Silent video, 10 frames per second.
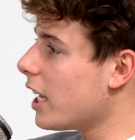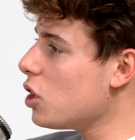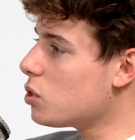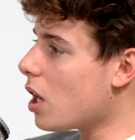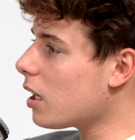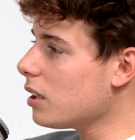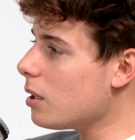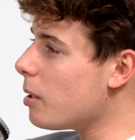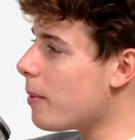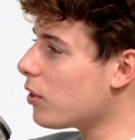Can you talk a
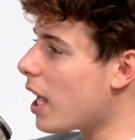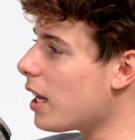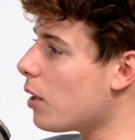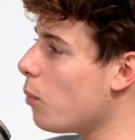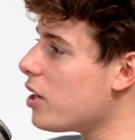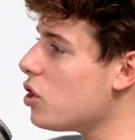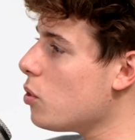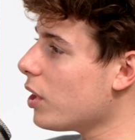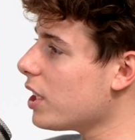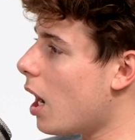little bit about that? Like when
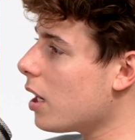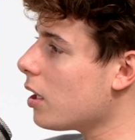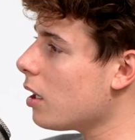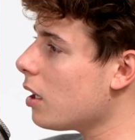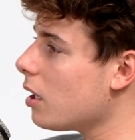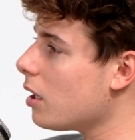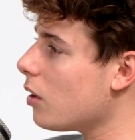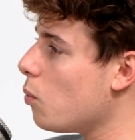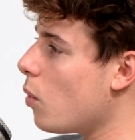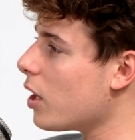you were younger,
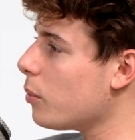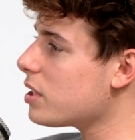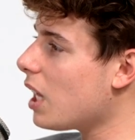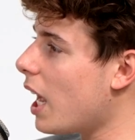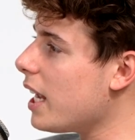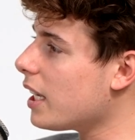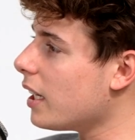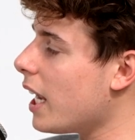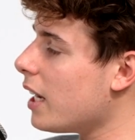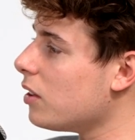what it was like,
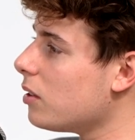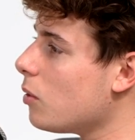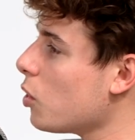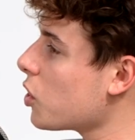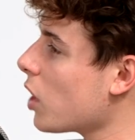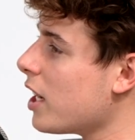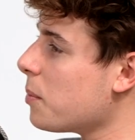and were there any